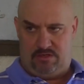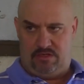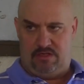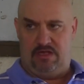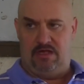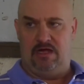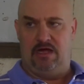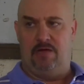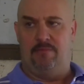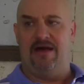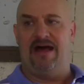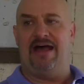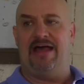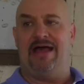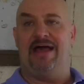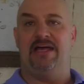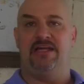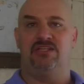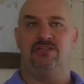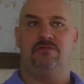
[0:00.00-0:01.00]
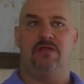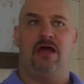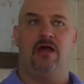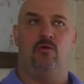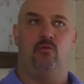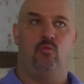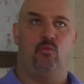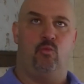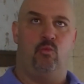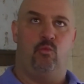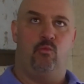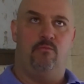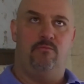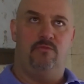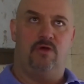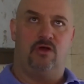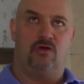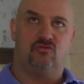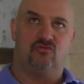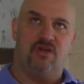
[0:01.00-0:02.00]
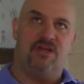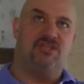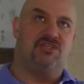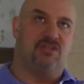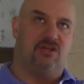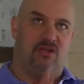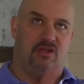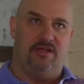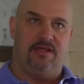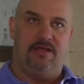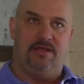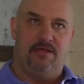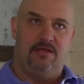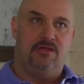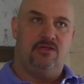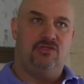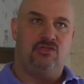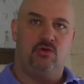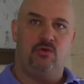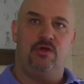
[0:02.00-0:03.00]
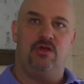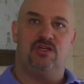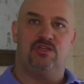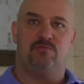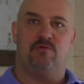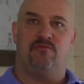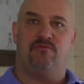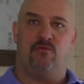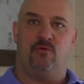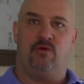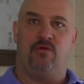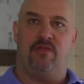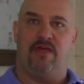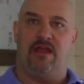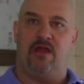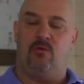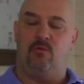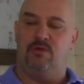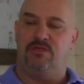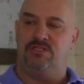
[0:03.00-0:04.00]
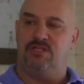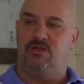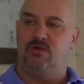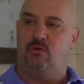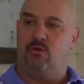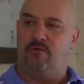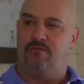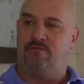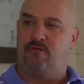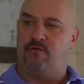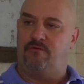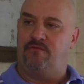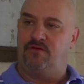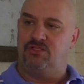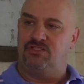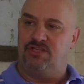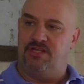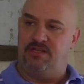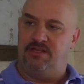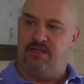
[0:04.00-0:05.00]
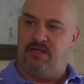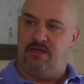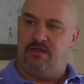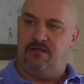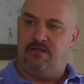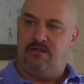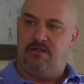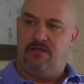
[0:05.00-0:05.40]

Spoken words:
I originally, 2 years before that, I went to Norfolk, Virginia.